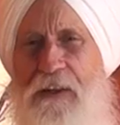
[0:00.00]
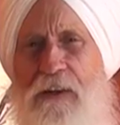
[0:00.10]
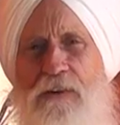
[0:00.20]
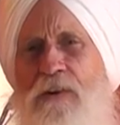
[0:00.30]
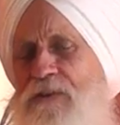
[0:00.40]

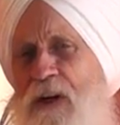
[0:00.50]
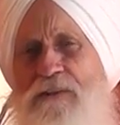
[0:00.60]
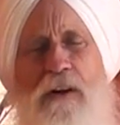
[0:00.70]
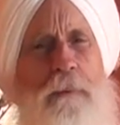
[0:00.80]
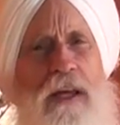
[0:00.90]
He is
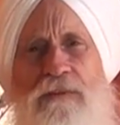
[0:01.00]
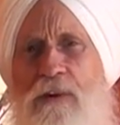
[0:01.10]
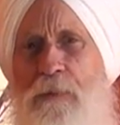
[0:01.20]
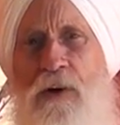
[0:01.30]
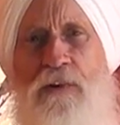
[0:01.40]
such an
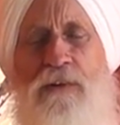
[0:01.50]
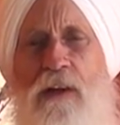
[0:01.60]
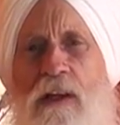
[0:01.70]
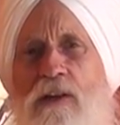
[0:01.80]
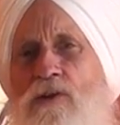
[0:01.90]
amazing
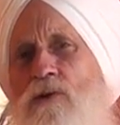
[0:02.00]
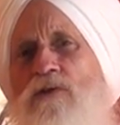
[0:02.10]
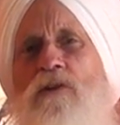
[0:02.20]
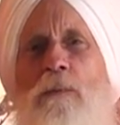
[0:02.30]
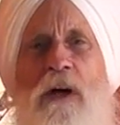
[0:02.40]
person, and he knew
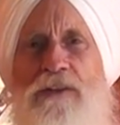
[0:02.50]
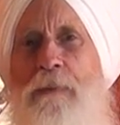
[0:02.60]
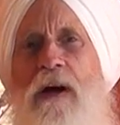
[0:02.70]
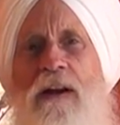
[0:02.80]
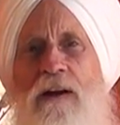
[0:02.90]
so much
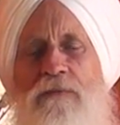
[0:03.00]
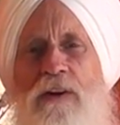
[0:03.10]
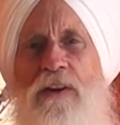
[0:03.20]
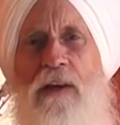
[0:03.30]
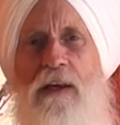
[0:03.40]
about
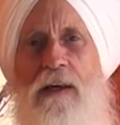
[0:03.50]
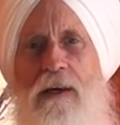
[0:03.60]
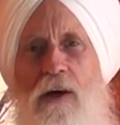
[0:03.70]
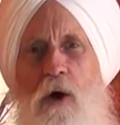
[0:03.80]
everything.